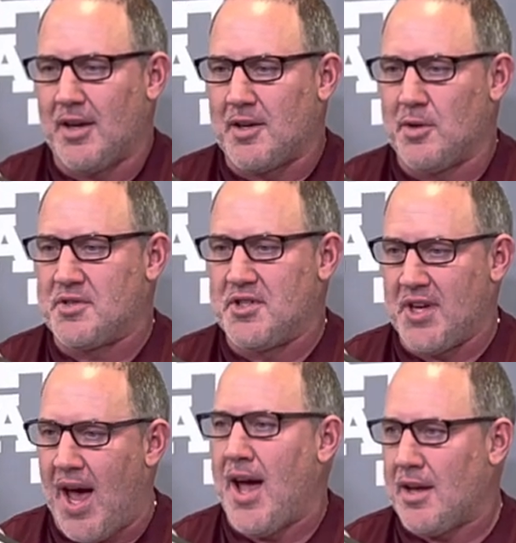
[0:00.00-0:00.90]
Coach
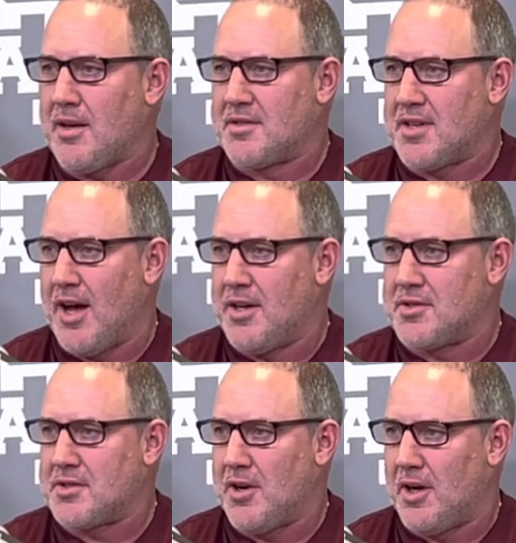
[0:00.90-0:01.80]
Jack is how
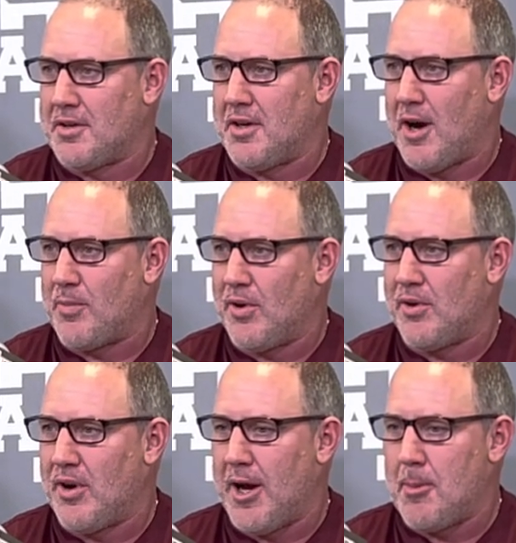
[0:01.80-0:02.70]
he's called in our
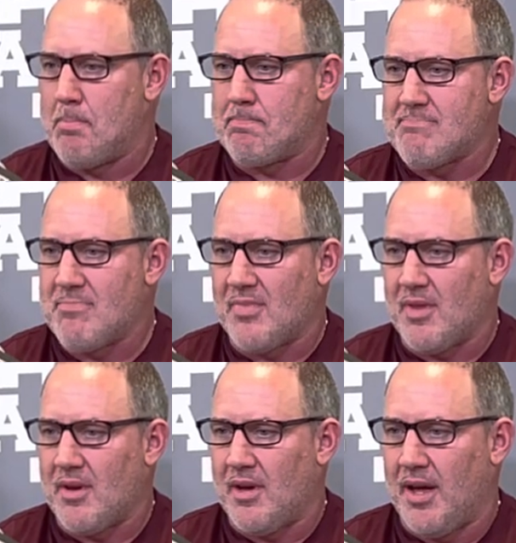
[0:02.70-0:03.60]
program.
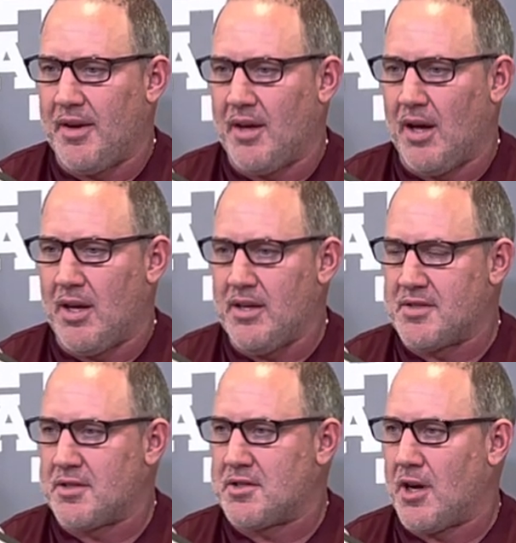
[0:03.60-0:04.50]
And
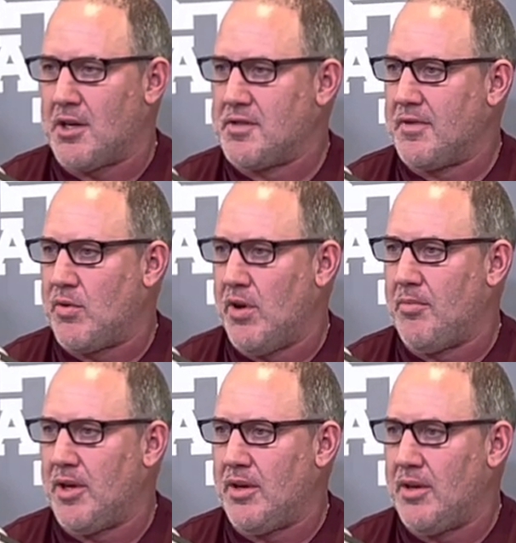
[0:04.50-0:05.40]
he's in charge of
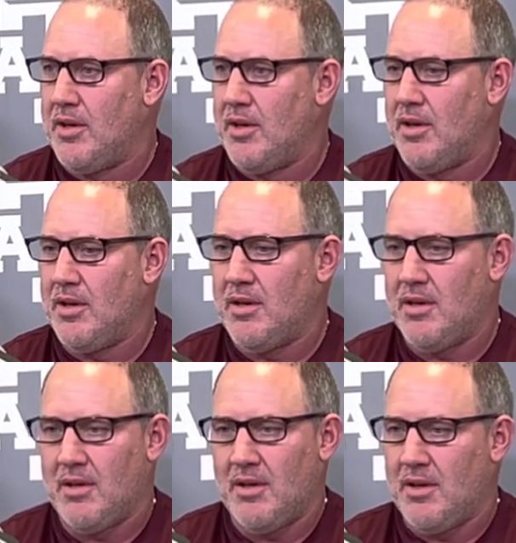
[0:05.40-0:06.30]
equipment.
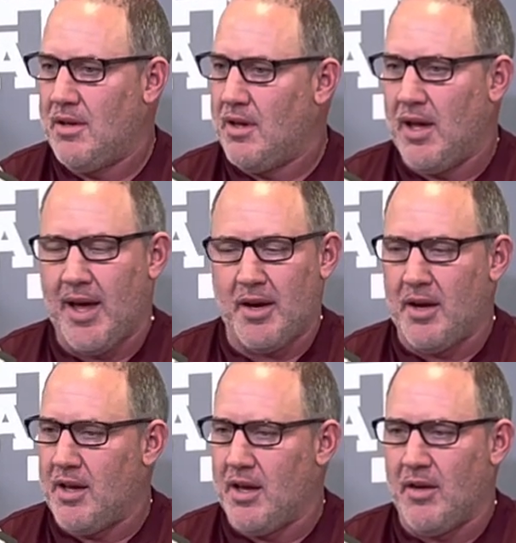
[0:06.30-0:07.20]
And
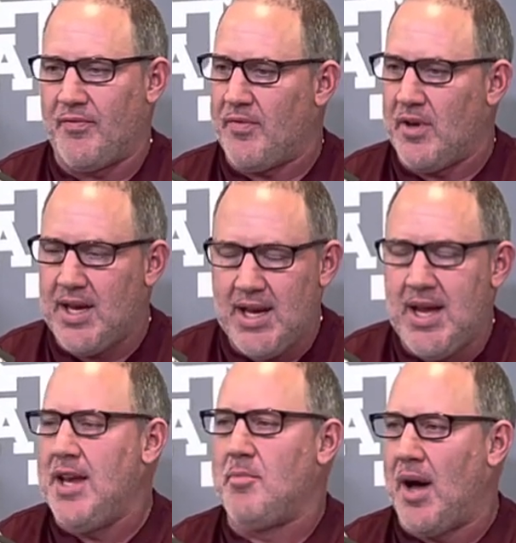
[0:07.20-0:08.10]
if
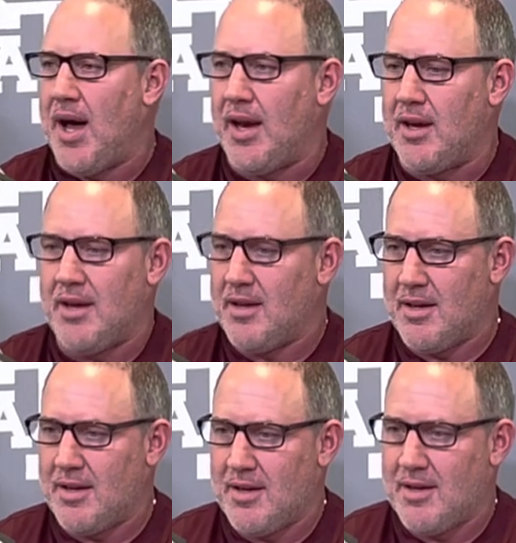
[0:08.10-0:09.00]
anybody,
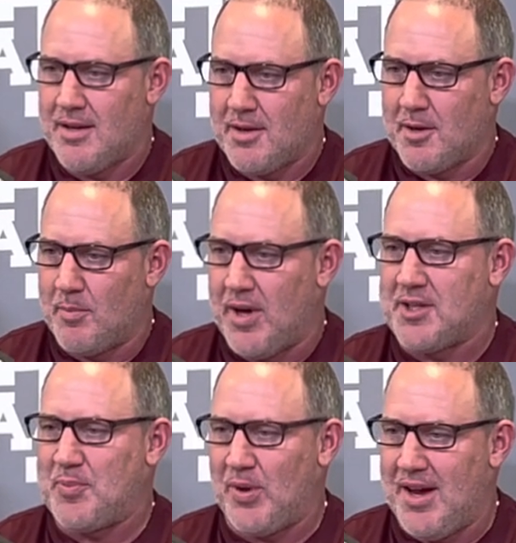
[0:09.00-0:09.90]
the
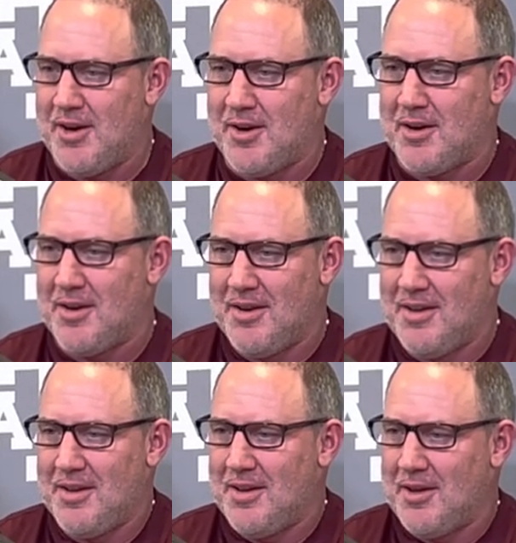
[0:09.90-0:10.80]
best player
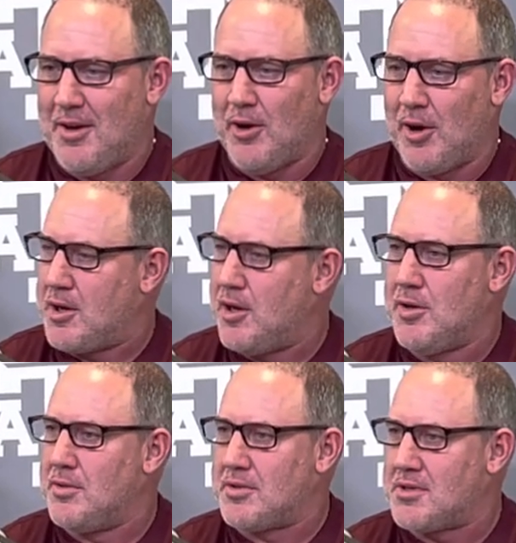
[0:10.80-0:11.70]
or a
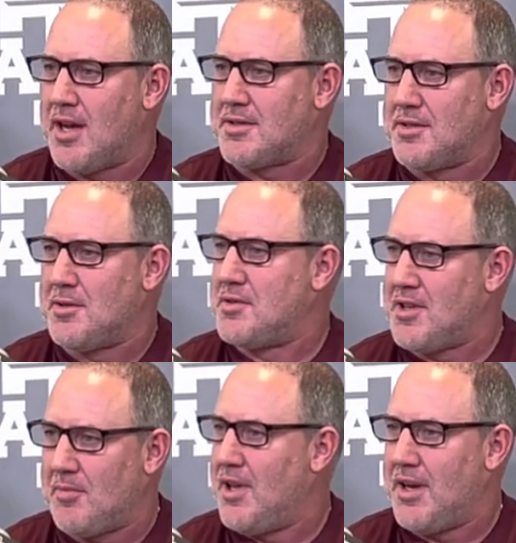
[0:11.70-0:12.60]
coach, tries to do
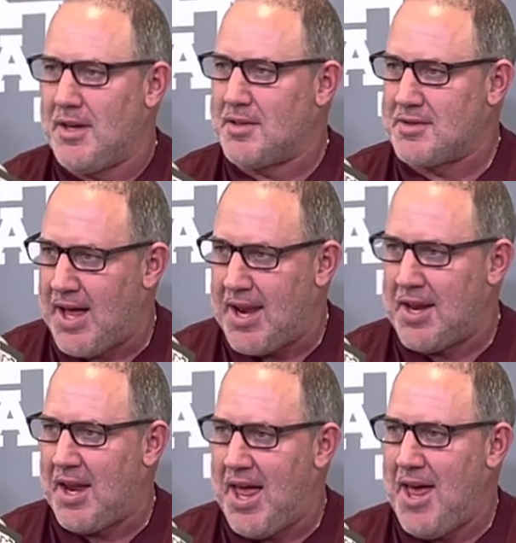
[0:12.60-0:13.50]
something that is not
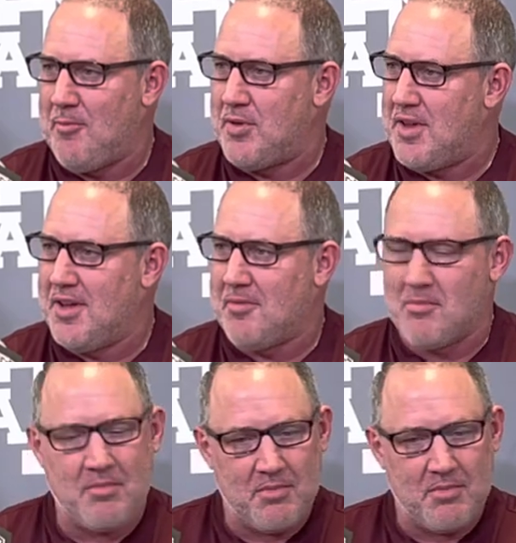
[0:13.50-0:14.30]
in line with him,